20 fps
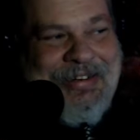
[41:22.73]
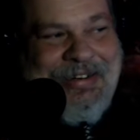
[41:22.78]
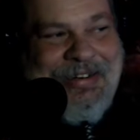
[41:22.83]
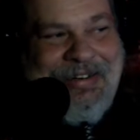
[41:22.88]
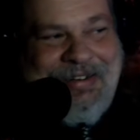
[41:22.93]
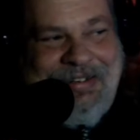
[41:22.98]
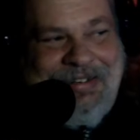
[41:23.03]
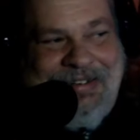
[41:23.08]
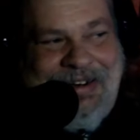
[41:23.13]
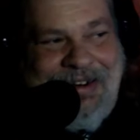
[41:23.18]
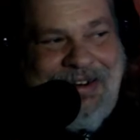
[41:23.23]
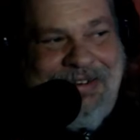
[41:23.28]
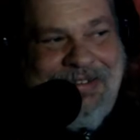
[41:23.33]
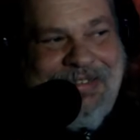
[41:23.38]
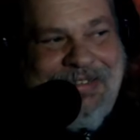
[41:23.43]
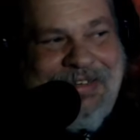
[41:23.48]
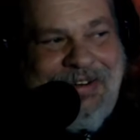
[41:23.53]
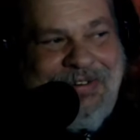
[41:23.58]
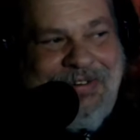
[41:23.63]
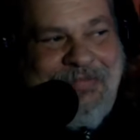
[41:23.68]
Kurt
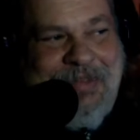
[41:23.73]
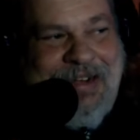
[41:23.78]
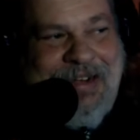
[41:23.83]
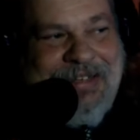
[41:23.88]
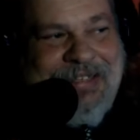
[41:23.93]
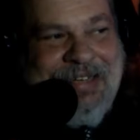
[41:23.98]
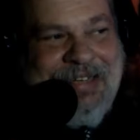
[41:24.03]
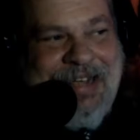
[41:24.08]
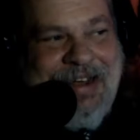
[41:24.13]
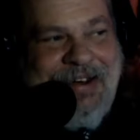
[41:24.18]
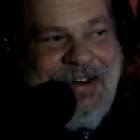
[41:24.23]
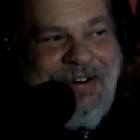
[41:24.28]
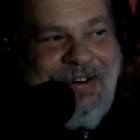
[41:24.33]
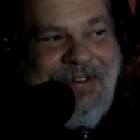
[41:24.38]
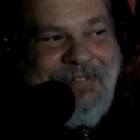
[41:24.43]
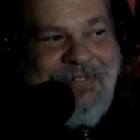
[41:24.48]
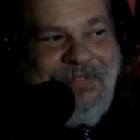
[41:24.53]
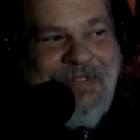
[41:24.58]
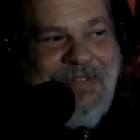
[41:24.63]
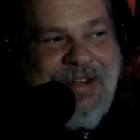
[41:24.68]
sold my Saturn
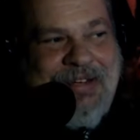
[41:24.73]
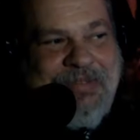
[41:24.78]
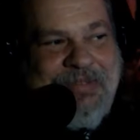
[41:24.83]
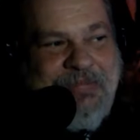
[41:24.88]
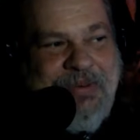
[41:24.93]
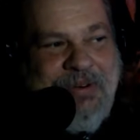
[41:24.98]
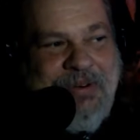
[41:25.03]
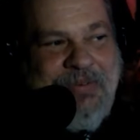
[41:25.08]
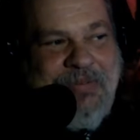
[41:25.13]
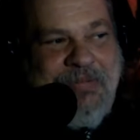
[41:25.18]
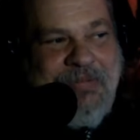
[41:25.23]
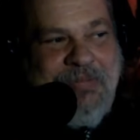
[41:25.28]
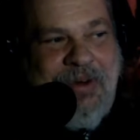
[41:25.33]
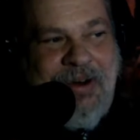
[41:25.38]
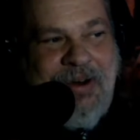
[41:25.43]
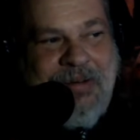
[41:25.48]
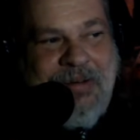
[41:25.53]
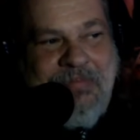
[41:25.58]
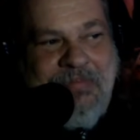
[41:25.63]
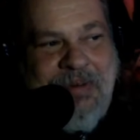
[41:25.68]
on Facebook
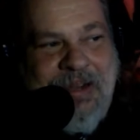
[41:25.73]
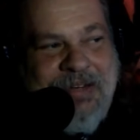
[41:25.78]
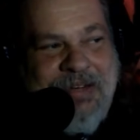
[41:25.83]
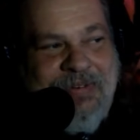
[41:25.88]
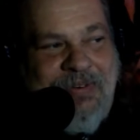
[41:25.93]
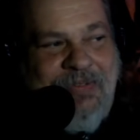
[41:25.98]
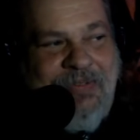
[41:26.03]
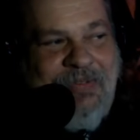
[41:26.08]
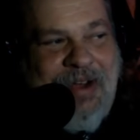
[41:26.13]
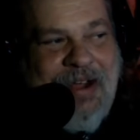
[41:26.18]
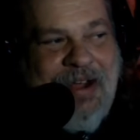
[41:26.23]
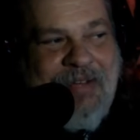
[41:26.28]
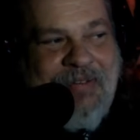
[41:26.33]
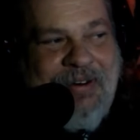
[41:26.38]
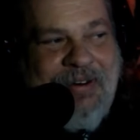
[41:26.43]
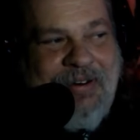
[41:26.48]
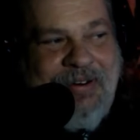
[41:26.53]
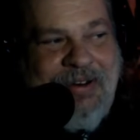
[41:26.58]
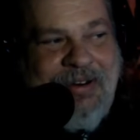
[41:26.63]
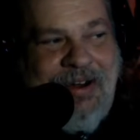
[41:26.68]
Marketplace for
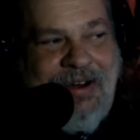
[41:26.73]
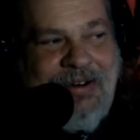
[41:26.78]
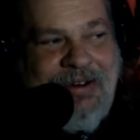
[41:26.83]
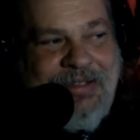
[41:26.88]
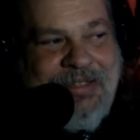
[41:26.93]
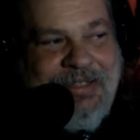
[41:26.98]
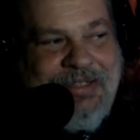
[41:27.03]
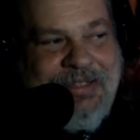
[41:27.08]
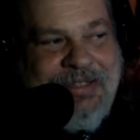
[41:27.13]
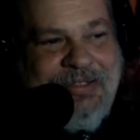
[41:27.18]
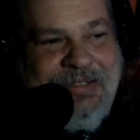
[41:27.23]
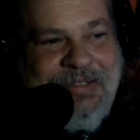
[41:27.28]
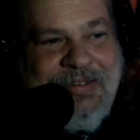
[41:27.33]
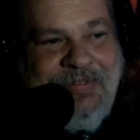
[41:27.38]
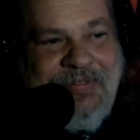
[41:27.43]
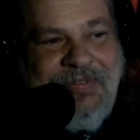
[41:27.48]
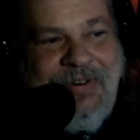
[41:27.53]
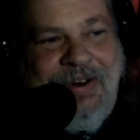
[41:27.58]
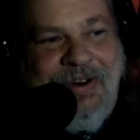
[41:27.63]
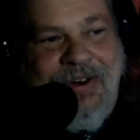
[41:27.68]
$500 and used it
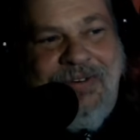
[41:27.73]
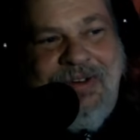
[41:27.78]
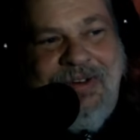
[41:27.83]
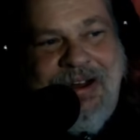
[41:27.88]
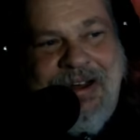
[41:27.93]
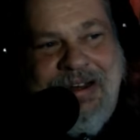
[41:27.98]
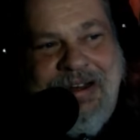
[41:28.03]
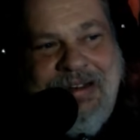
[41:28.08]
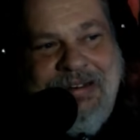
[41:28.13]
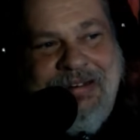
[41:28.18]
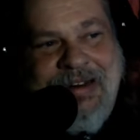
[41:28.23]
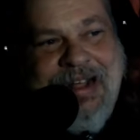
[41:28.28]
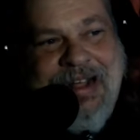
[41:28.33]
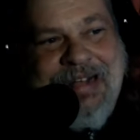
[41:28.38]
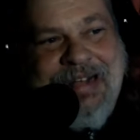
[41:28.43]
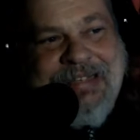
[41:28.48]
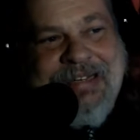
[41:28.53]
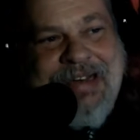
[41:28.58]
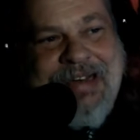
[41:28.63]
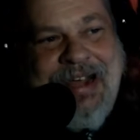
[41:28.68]
for our wedding.
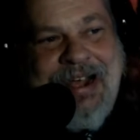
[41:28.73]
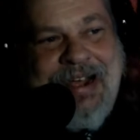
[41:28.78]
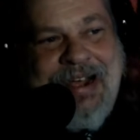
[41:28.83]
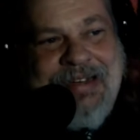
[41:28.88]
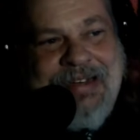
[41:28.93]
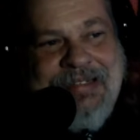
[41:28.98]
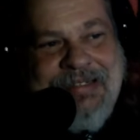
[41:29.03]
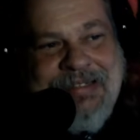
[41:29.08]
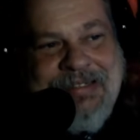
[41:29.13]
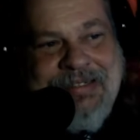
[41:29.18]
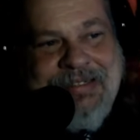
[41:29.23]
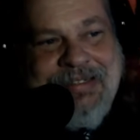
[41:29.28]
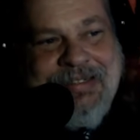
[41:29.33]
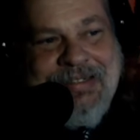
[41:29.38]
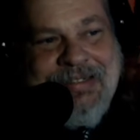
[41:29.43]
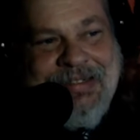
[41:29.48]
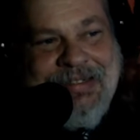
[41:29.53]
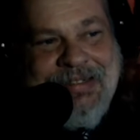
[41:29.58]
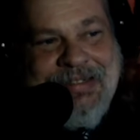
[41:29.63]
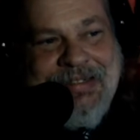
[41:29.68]
That's nice.
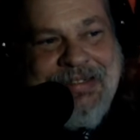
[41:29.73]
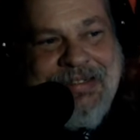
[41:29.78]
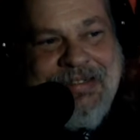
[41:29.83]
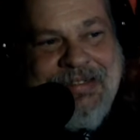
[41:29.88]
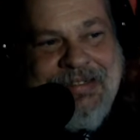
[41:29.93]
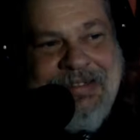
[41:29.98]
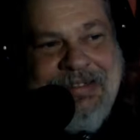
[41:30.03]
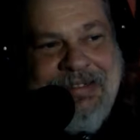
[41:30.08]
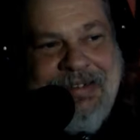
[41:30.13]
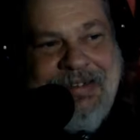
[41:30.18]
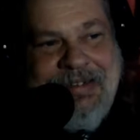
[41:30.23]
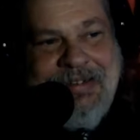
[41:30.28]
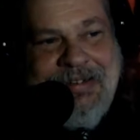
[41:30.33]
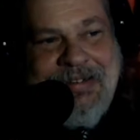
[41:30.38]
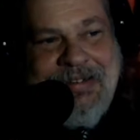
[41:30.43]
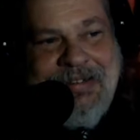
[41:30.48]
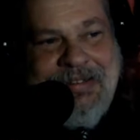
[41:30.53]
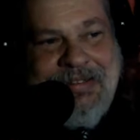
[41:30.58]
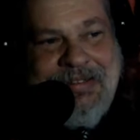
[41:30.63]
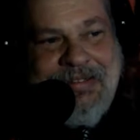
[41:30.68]

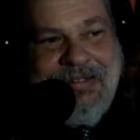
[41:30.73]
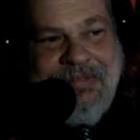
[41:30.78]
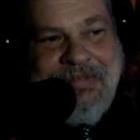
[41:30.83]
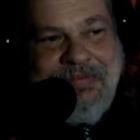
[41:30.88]
Uh,